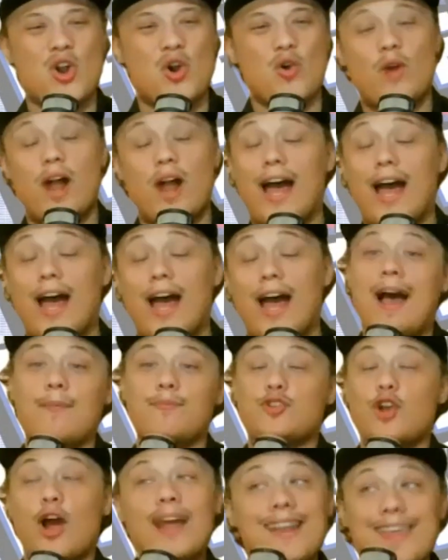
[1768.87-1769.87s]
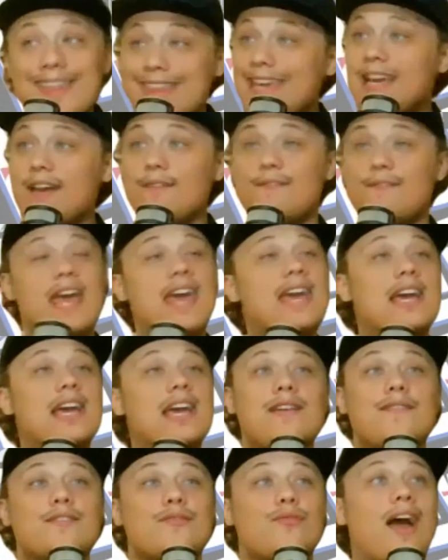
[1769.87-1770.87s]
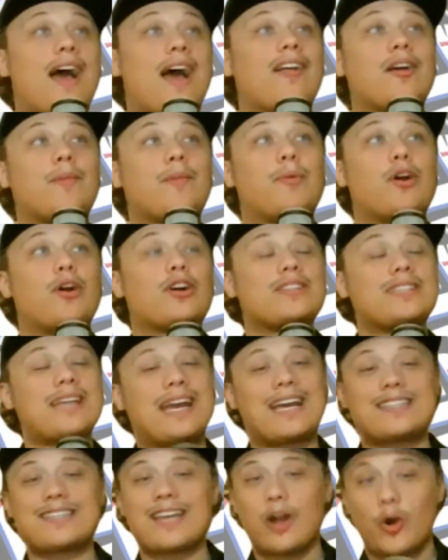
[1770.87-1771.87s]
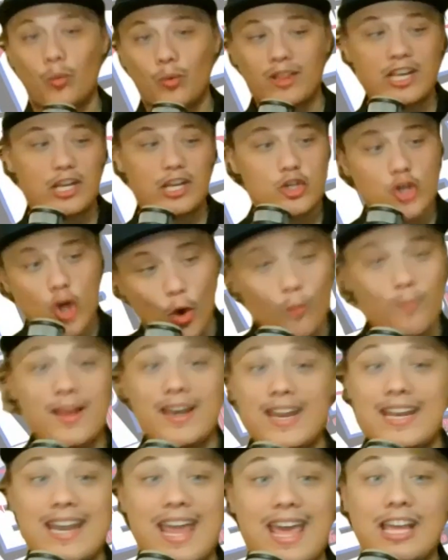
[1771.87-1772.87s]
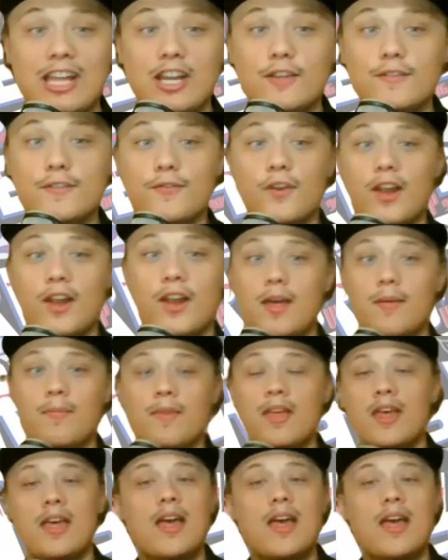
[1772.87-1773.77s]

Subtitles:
Ryan, I'm trying to think of negatives for Alec Burks. I guess I don't really know many negatives for him.